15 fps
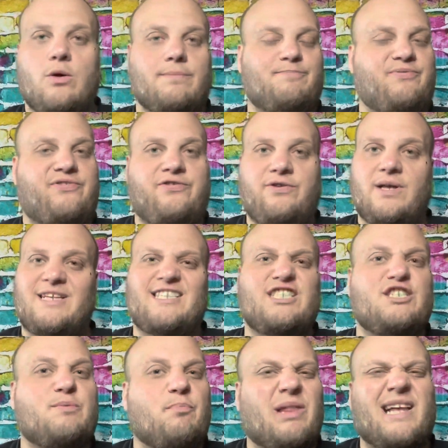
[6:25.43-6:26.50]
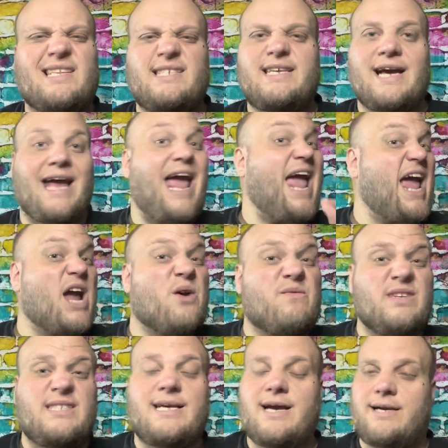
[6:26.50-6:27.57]
split second, hair of
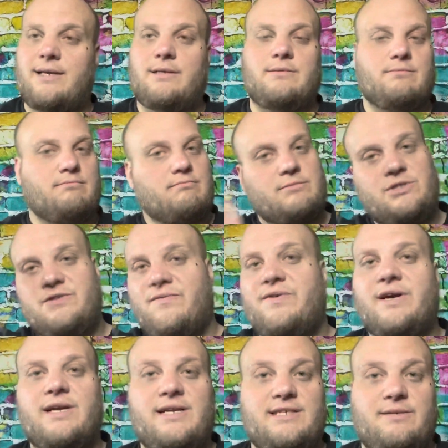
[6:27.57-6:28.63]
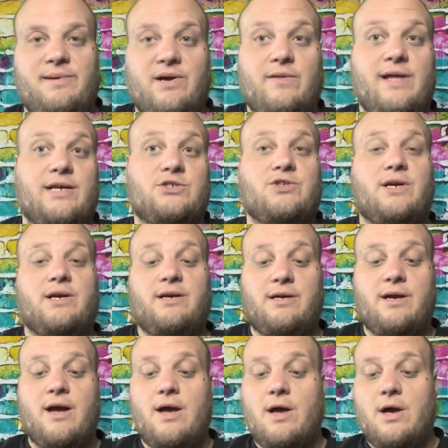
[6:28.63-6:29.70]
a second, your finger needs to be on that trigger.
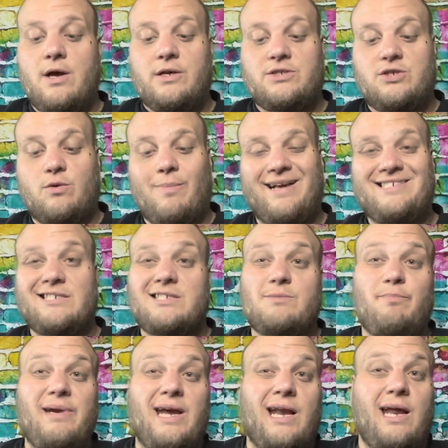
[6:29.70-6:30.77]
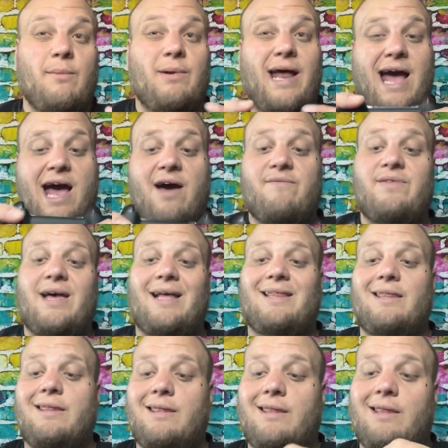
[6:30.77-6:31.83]
So by just being able to have
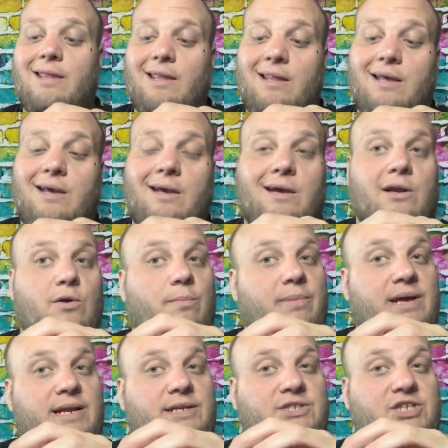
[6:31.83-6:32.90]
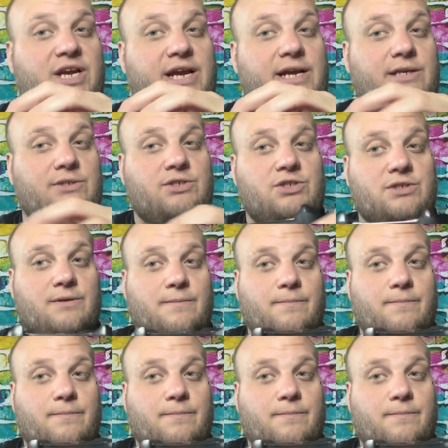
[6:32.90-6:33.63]
that little bit of change